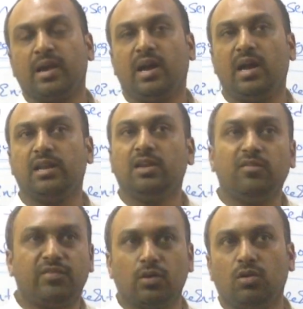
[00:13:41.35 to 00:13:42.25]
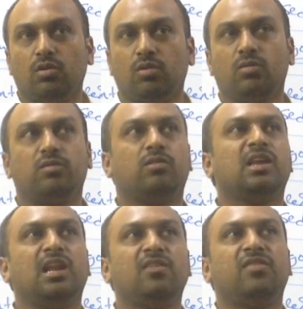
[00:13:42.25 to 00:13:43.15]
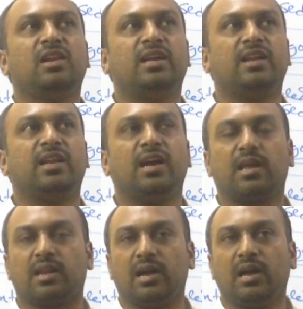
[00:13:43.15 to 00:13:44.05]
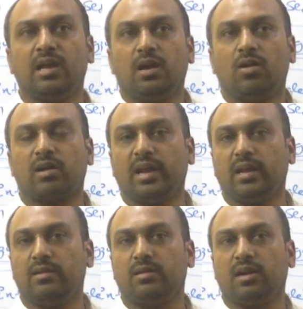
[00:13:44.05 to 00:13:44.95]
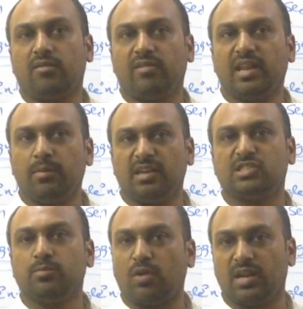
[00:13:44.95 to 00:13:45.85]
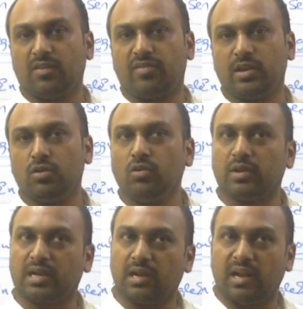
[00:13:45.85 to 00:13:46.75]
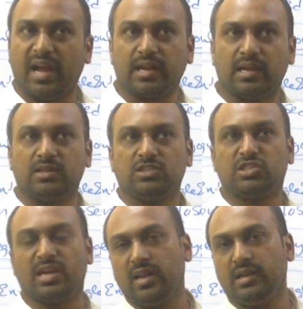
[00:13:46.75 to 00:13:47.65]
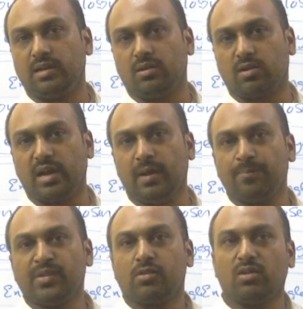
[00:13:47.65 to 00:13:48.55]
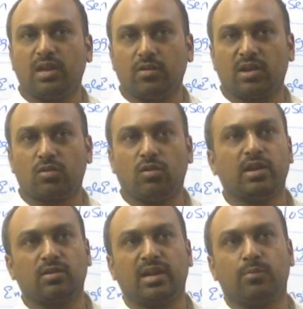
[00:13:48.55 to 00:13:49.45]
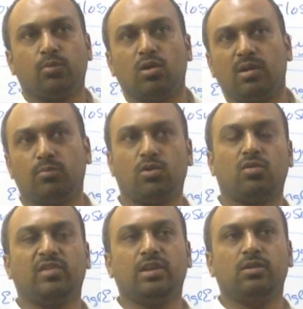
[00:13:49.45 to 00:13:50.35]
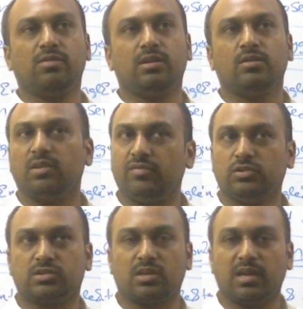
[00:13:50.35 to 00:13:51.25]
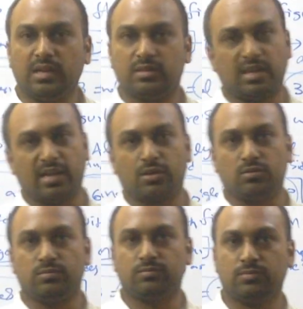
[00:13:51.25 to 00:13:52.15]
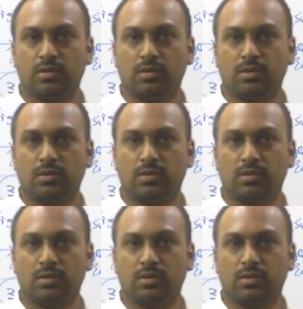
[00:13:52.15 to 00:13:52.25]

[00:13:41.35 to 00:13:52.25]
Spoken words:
and if you really feel that they are very much important for you, you can like and share it, so that you are going to get more and more videos in your future, right? Thank you.